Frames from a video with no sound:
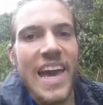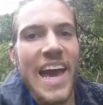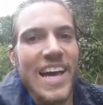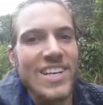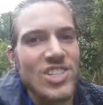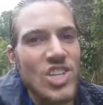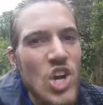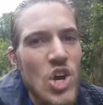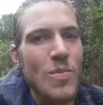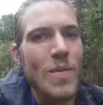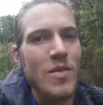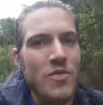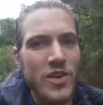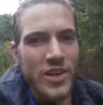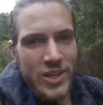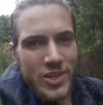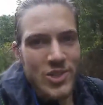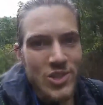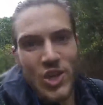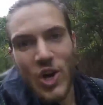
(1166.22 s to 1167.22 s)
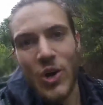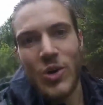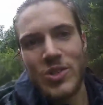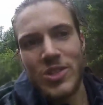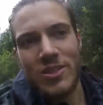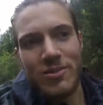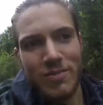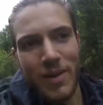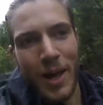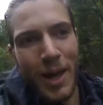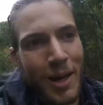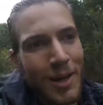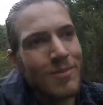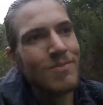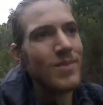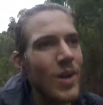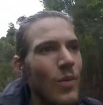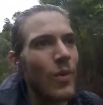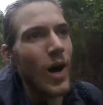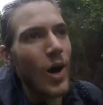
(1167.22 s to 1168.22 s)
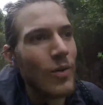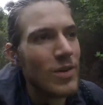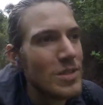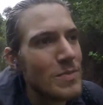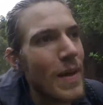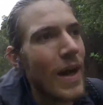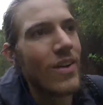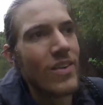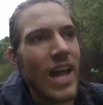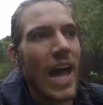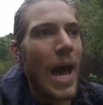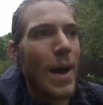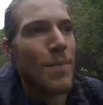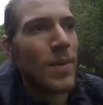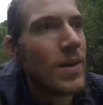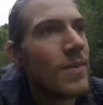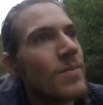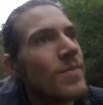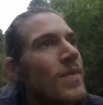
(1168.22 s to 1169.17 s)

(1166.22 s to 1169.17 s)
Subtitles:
Yeah, so my feet are soaked. Oh, well, it was bound to happen.